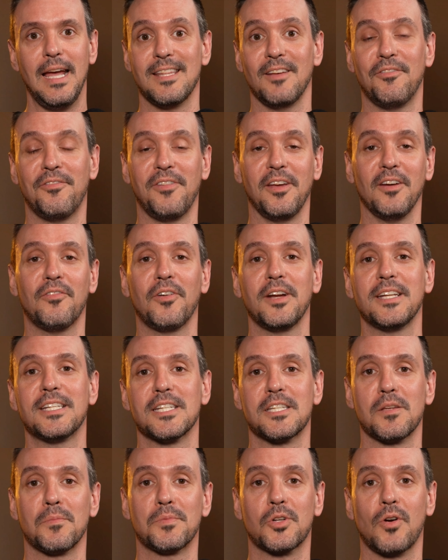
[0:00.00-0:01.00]
then feel free to
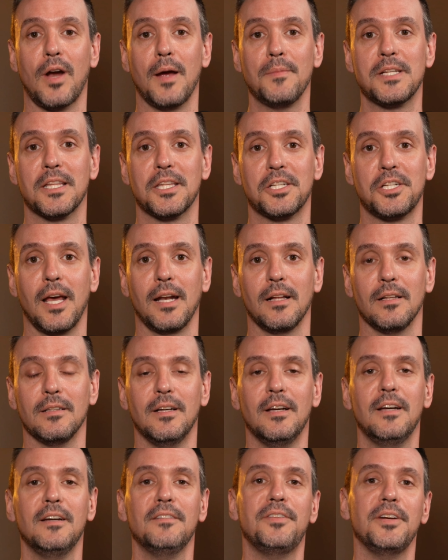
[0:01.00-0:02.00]
subscribe to the channel
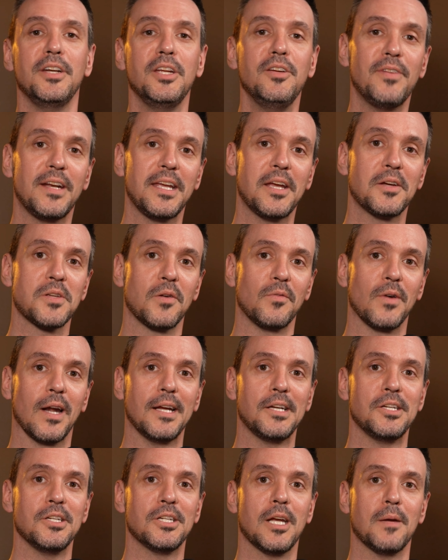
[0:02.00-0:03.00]
for new videos on
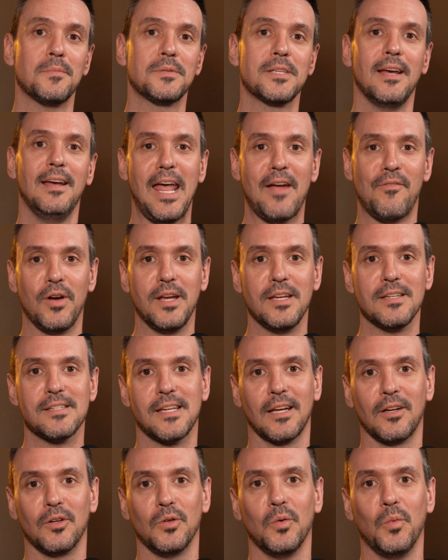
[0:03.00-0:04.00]
relationships every
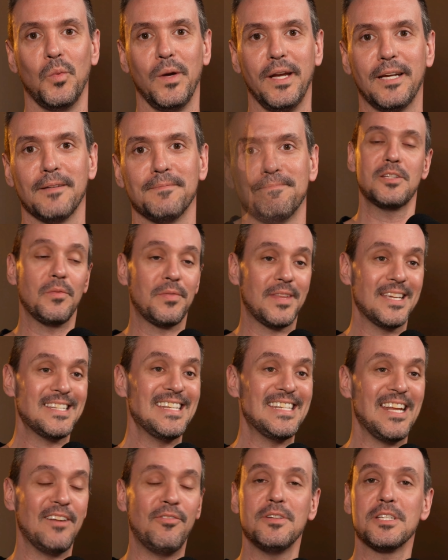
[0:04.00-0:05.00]
single week. So there's a
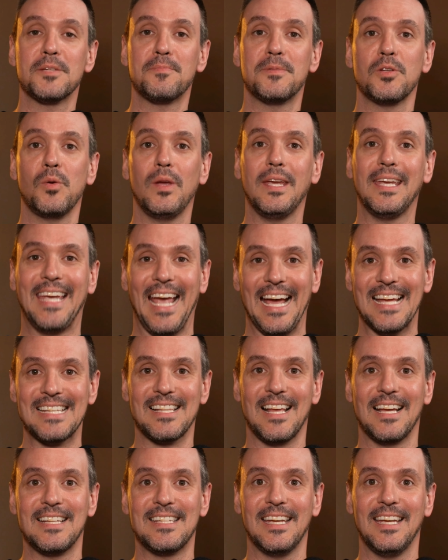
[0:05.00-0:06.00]
difference between
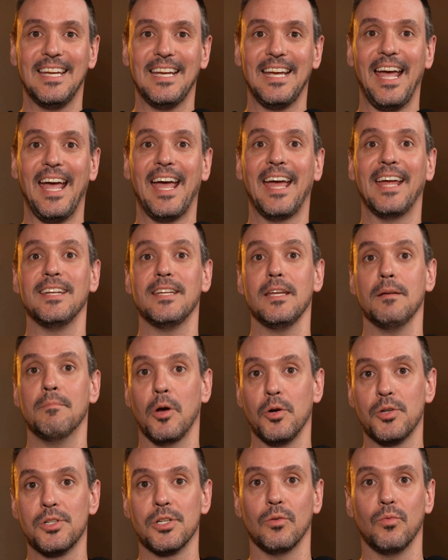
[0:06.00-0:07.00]
gaslighting and
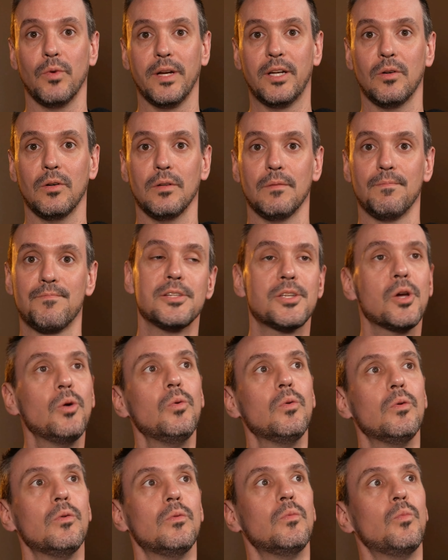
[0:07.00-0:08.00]
emotional recall.
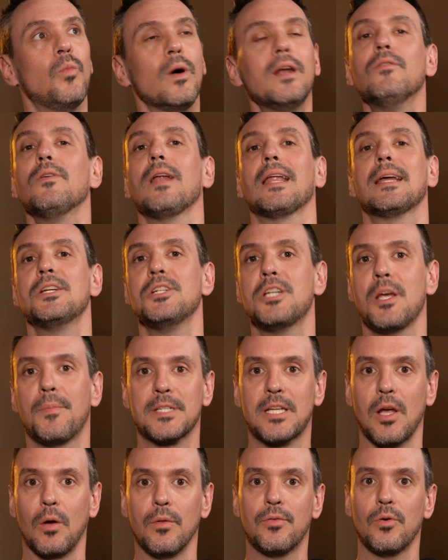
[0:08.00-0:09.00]
So when a relationship
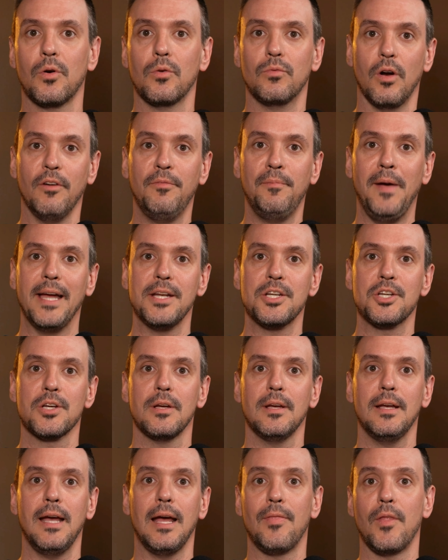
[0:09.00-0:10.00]
is going through a rough patch
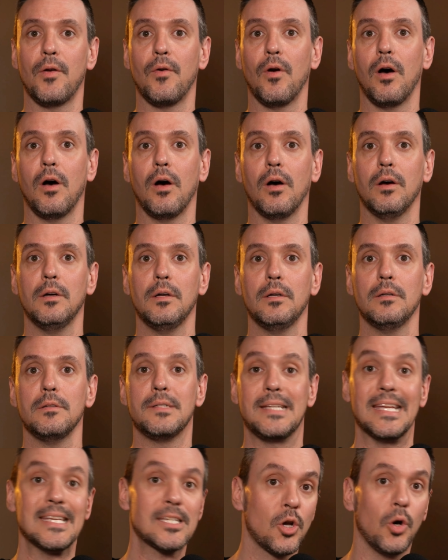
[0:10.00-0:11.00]
and there are
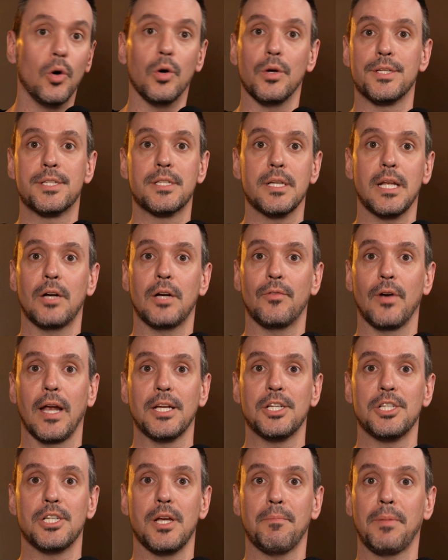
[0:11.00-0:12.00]
discords in a
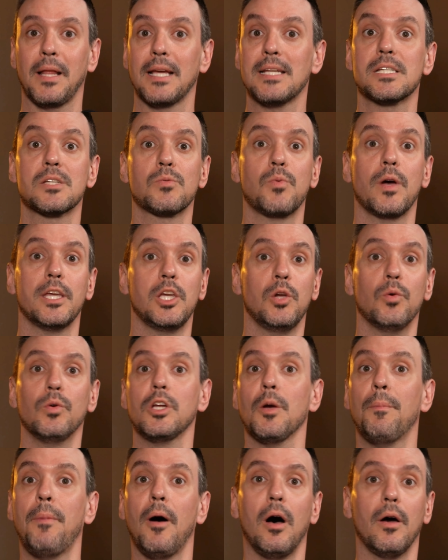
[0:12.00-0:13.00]
relationship, places where you and
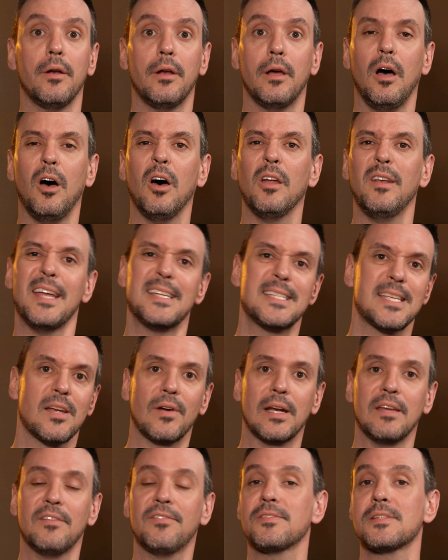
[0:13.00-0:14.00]
your partner aren't
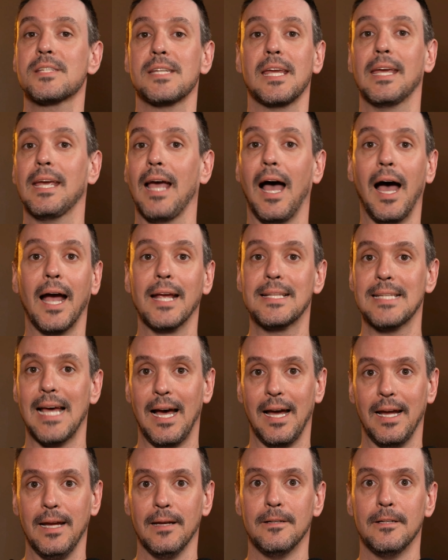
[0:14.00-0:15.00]
necessarily seeing eye to
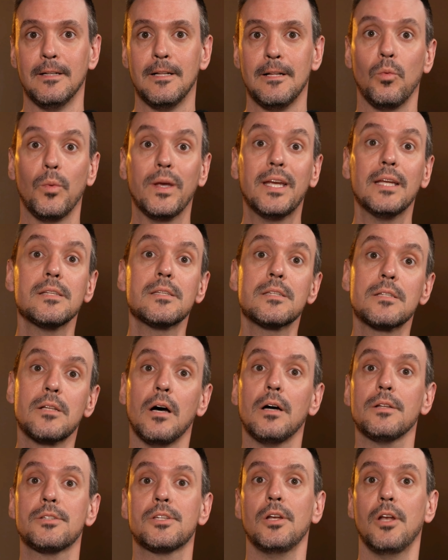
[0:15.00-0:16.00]
eye, we can
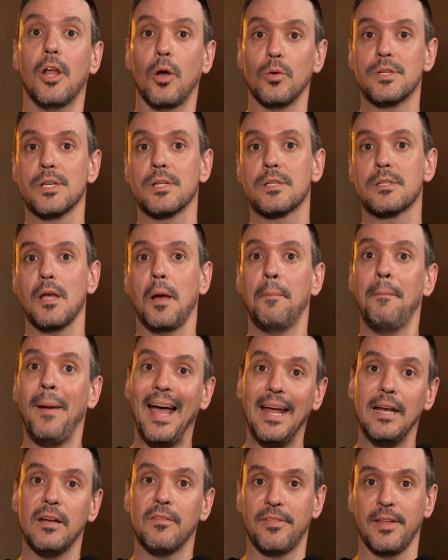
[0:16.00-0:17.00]
start to notice a
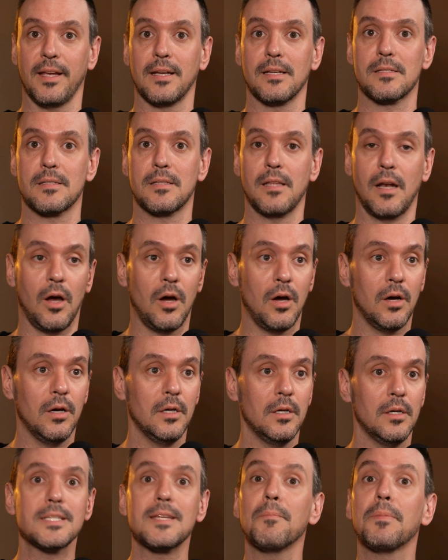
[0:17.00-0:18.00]
pattern of things that are
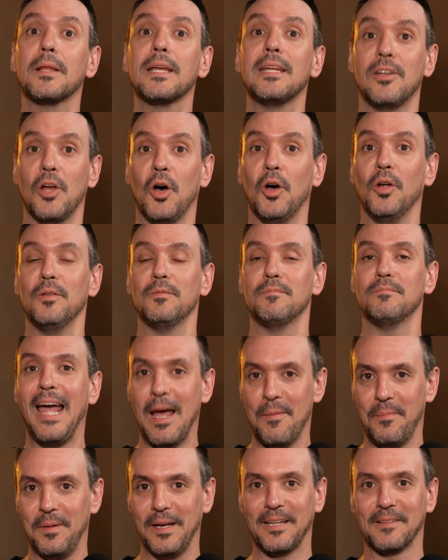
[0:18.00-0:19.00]
simply not
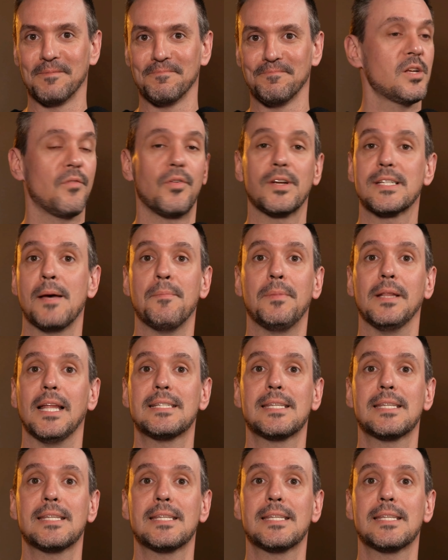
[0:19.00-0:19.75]
happening. So for example,